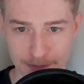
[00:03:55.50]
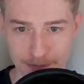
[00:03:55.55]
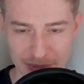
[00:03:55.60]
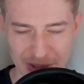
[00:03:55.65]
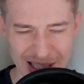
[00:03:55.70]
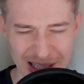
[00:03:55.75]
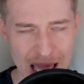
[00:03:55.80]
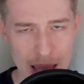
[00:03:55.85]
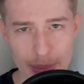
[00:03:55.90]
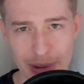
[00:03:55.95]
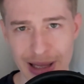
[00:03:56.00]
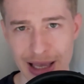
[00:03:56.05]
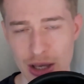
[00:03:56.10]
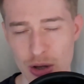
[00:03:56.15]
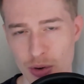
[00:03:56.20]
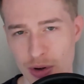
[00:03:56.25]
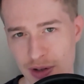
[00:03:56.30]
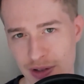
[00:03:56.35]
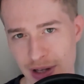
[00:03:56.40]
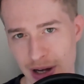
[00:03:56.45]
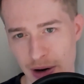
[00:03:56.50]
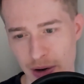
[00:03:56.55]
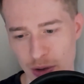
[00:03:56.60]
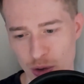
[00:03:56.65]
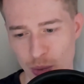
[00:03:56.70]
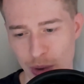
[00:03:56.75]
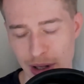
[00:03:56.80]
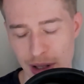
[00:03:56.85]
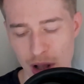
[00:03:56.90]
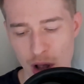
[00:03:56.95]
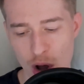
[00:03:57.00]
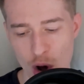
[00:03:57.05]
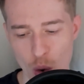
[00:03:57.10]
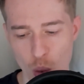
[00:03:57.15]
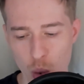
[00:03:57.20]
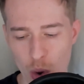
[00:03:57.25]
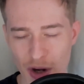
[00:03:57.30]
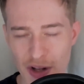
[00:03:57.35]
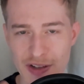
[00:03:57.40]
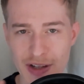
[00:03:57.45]
labeling your desires, well,
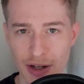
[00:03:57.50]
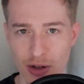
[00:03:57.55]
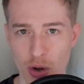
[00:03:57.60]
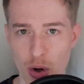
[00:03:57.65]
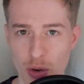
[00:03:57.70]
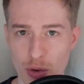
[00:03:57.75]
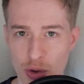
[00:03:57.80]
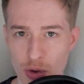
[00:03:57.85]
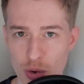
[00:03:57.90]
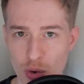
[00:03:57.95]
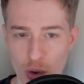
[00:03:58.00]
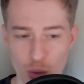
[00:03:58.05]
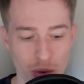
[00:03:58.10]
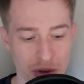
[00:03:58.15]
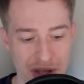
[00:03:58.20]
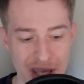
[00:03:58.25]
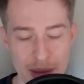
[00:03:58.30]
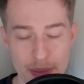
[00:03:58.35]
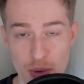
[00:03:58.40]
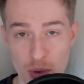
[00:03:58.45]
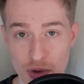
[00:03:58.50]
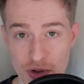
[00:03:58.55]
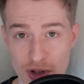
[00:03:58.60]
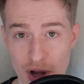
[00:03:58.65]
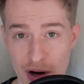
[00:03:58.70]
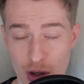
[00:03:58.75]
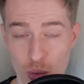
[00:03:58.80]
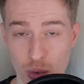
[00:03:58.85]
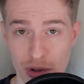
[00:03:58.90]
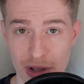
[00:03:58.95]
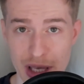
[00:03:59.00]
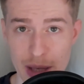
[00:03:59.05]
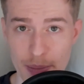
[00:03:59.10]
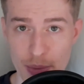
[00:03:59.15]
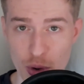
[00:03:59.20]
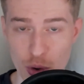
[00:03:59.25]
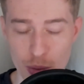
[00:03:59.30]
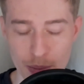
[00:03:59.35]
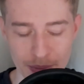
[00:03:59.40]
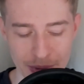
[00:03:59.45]
what is that going to do? It will keep you stuck. It will keep
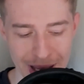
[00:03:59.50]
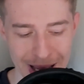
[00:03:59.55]
you